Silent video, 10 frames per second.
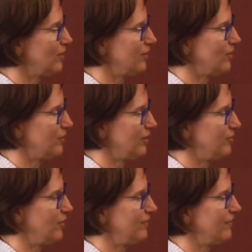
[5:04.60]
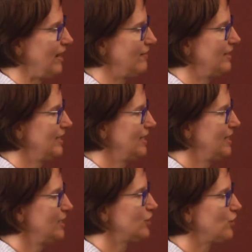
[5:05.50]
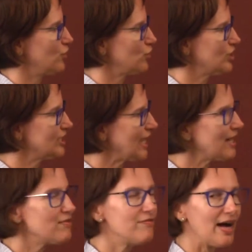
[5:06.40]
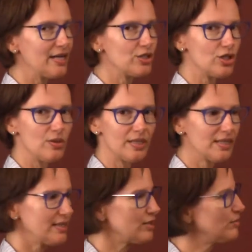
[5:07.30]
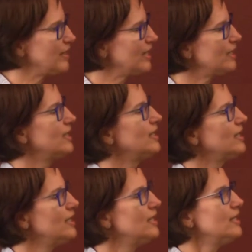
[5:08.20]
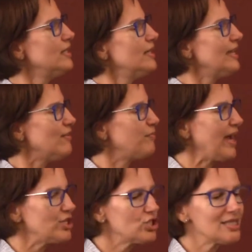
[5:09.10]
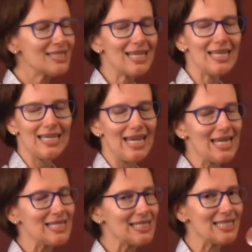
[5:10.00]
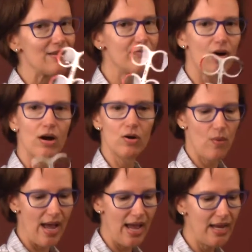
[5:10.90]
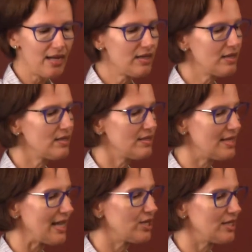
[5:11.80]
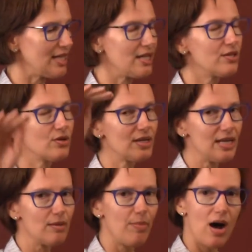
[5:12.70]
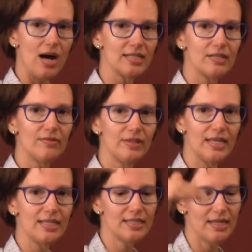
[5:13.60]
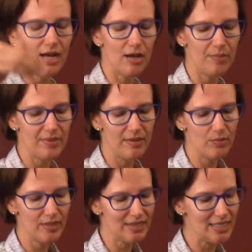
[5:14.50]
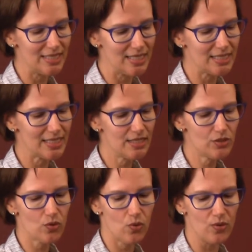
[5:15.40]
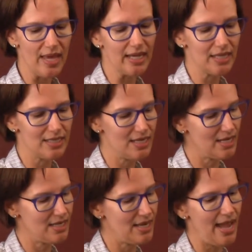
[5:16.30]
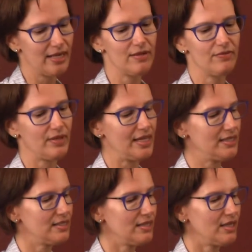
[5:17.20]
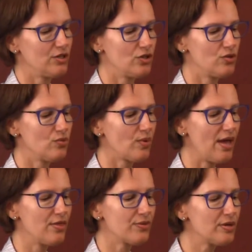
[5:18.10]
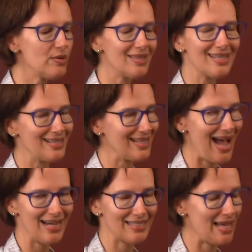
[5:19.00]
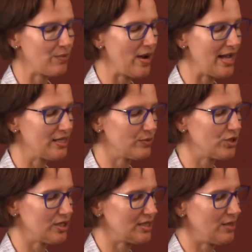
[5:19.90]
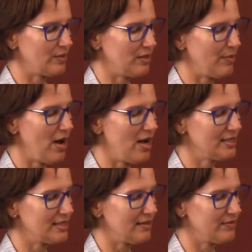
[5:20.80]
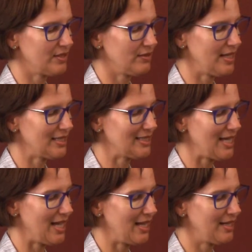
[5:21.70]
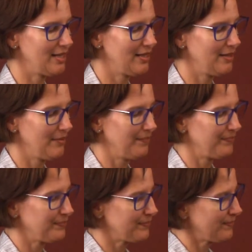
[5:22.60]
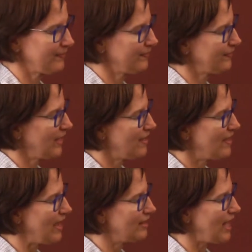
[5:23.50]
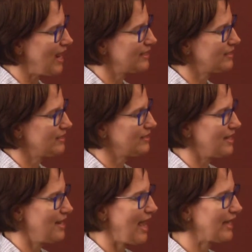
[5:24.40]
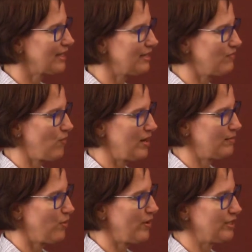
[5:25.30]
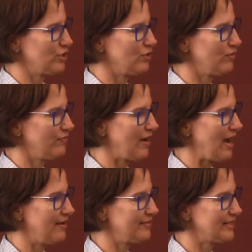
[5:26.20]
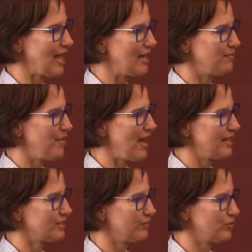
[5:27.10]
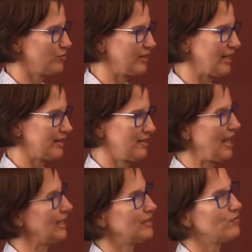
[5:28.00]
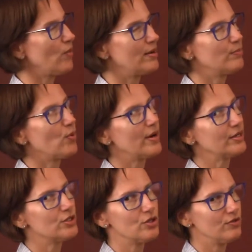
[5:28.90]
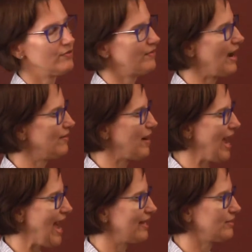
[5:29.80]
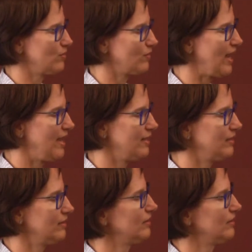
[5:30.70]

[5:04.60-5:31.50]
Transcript: or with the 3.5. So you're just kind of fine-tuning a little bit. If patients say they can't see far away, they could either need a positive lens to help them with the distance, or they could need a negative lens. And you run through it the exact same way as we just did with the positive. So let's say they liked the negative 1.25 side best, which we got the negative 1.25 by adding the red